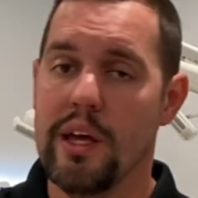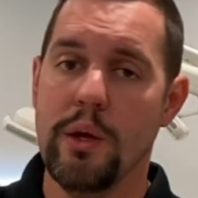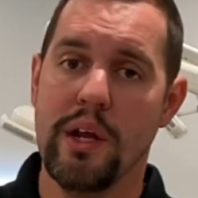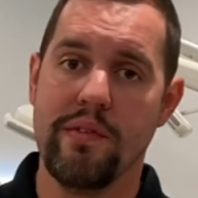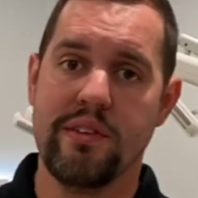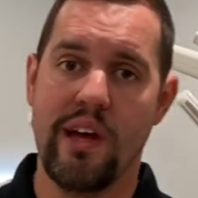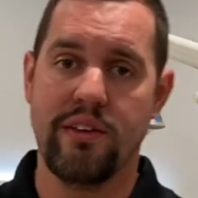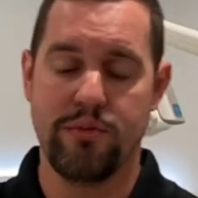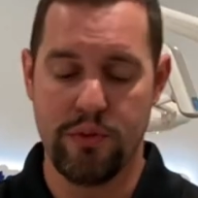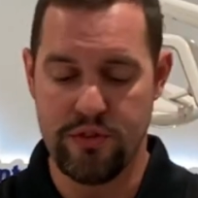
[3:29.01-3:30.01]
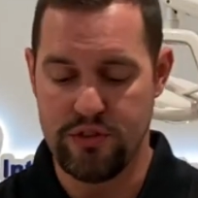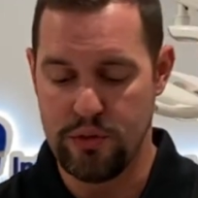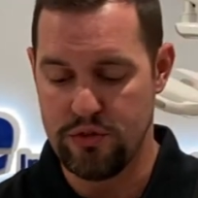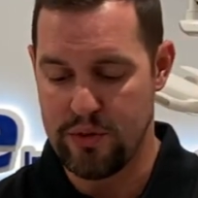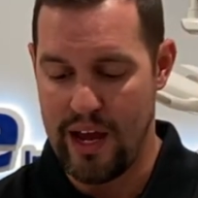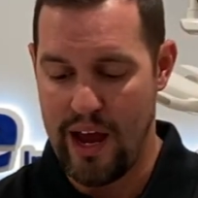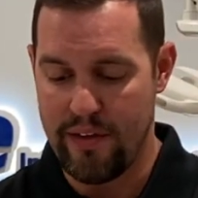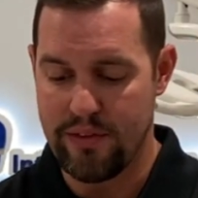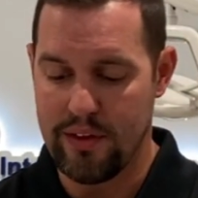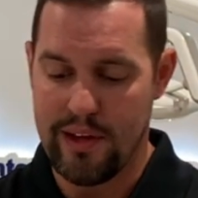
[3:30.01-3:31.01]
You could have a test where the students, they
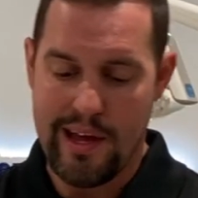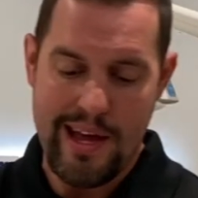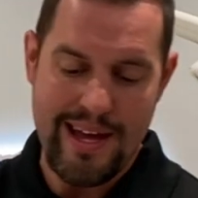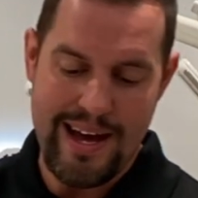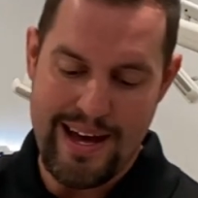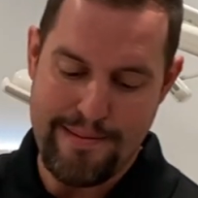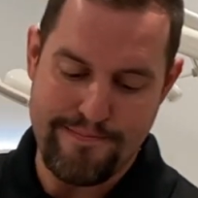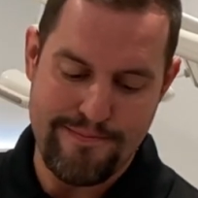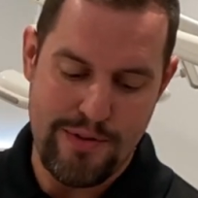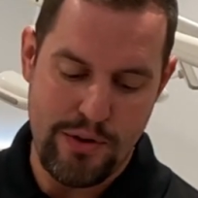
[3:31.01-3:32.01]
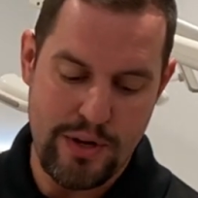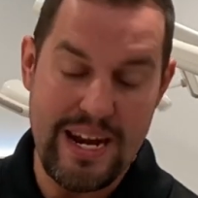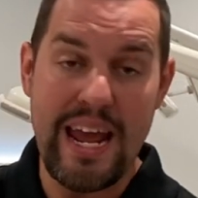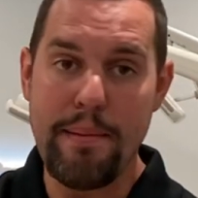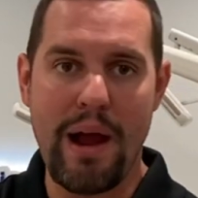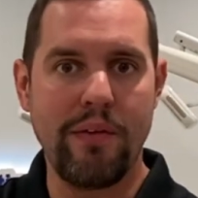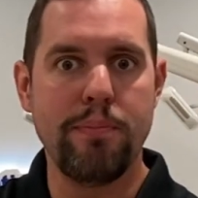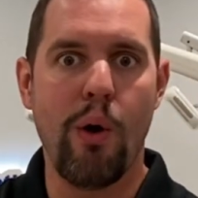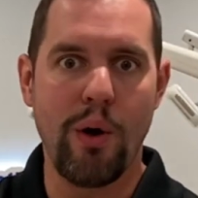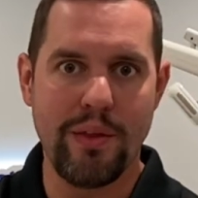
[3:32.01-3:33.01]
have to name every
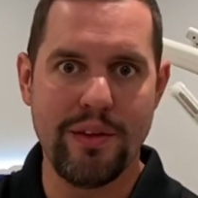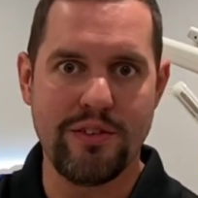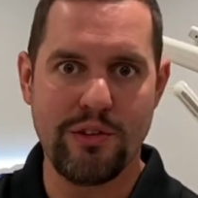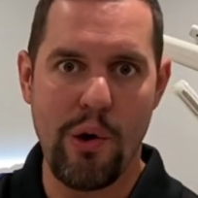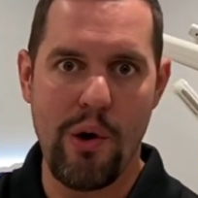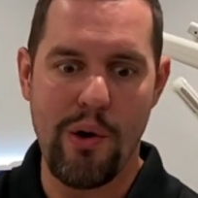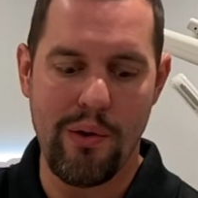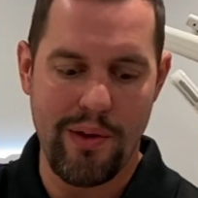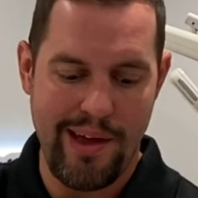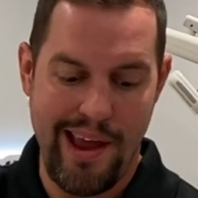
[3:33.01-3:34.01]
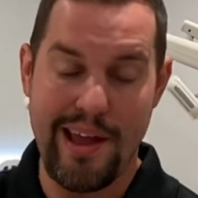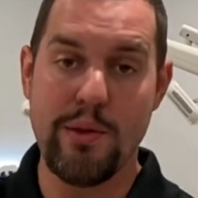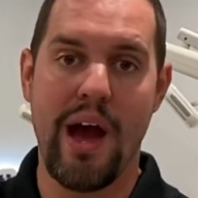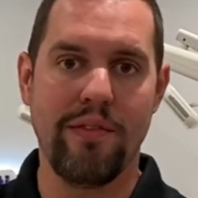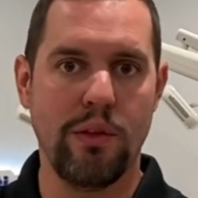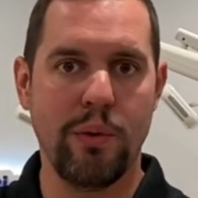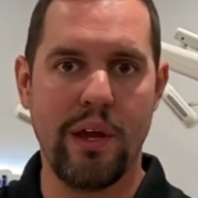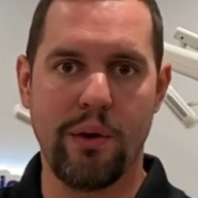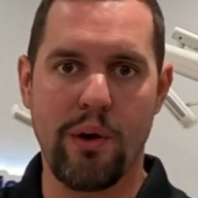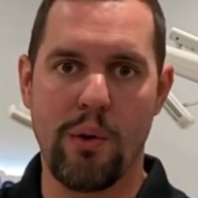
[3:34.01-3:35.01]
part of this skull, and you have the
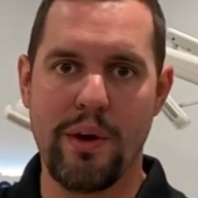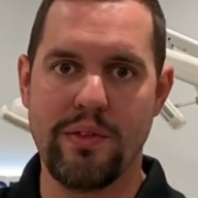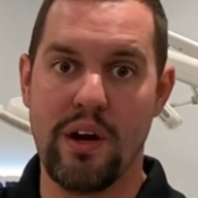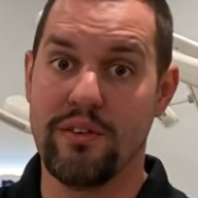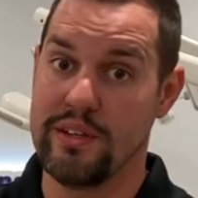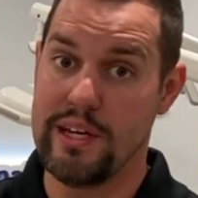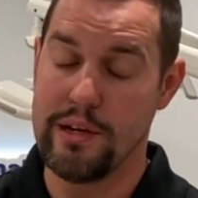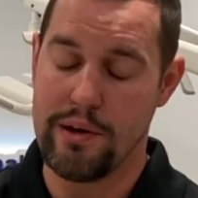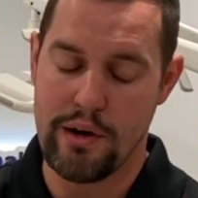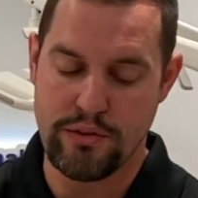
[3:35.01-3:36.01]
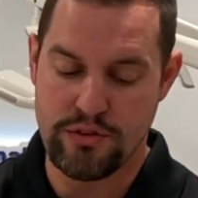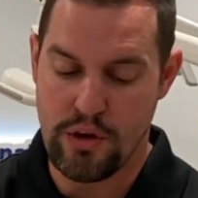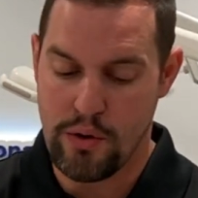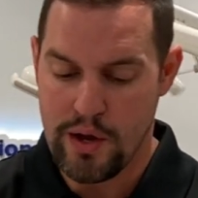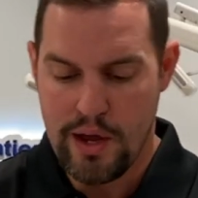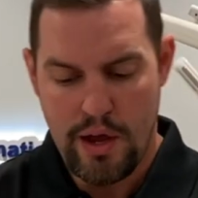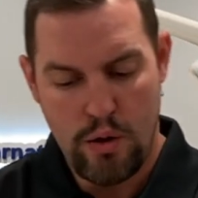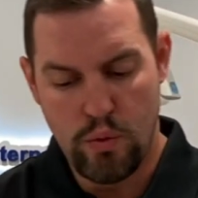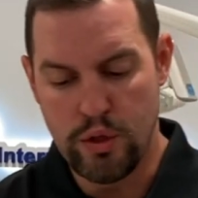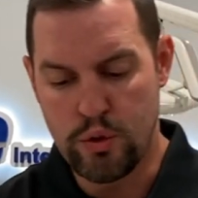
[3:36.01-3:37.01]
locator card right there as a key card. So
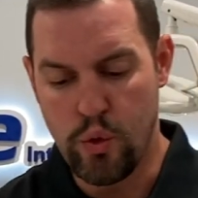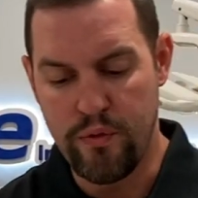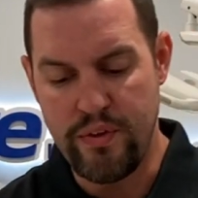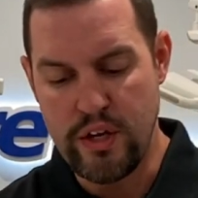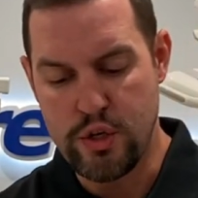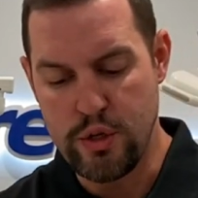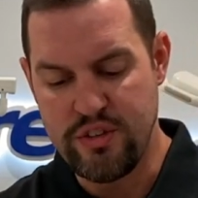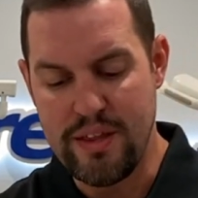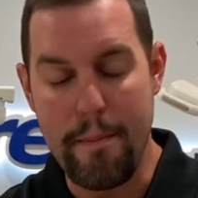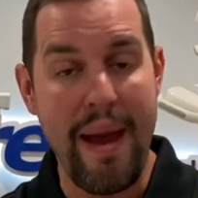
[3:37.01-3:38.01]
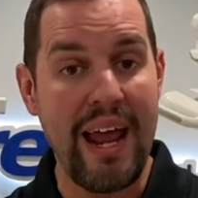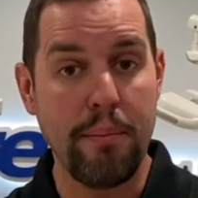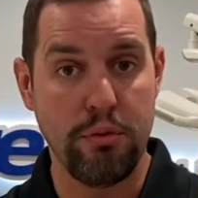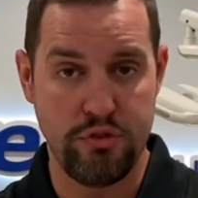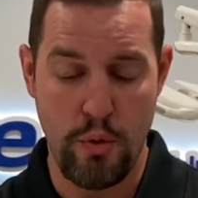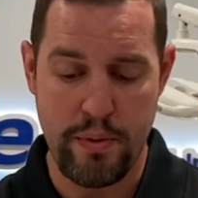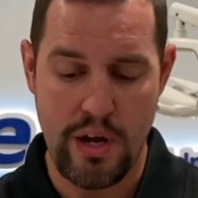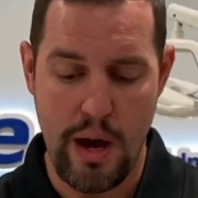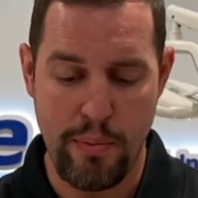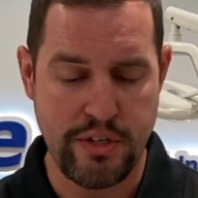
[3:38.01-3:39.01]
really cool feature. You see the mandibles opened
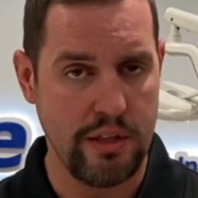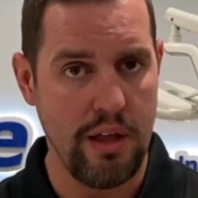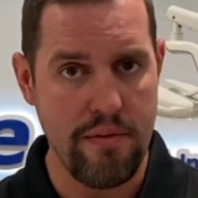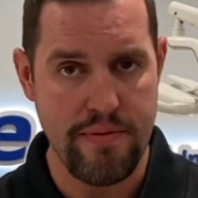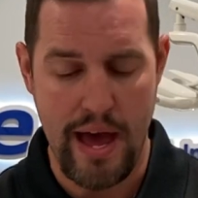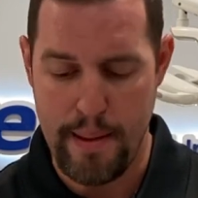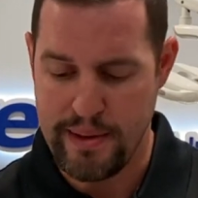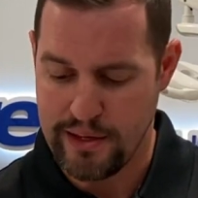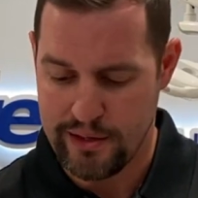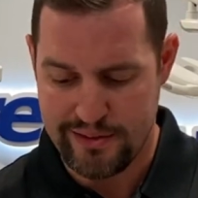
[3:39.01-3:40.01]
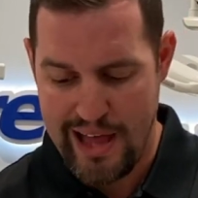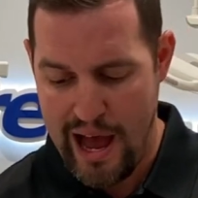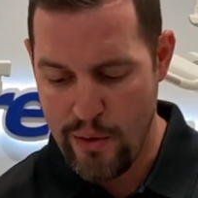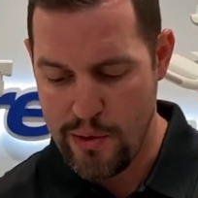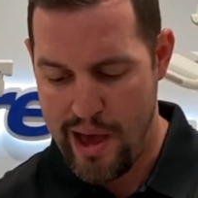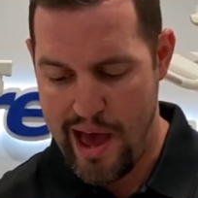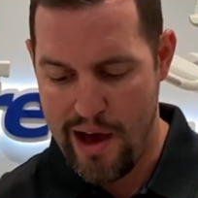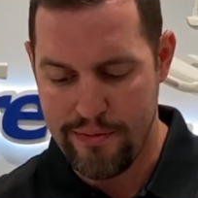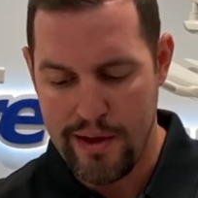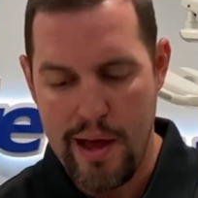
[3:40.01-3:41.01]
up, which I love that because now you
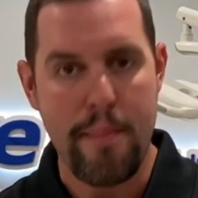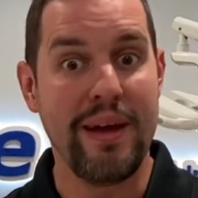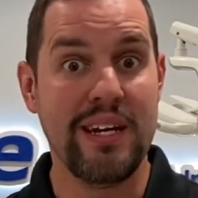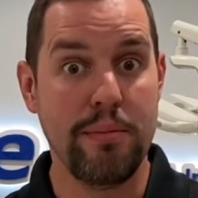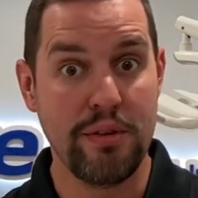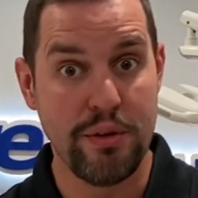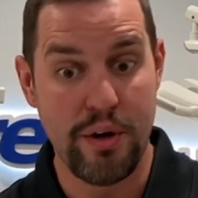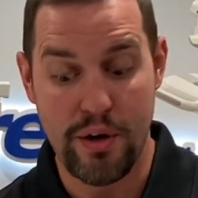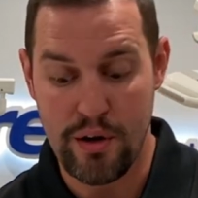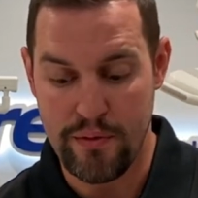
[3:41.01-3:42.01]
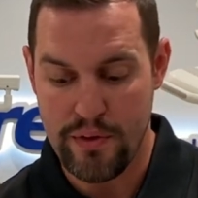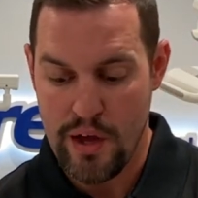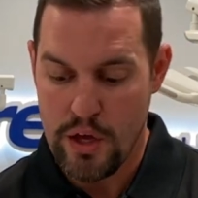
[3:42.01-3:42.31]
have mandibular nerve.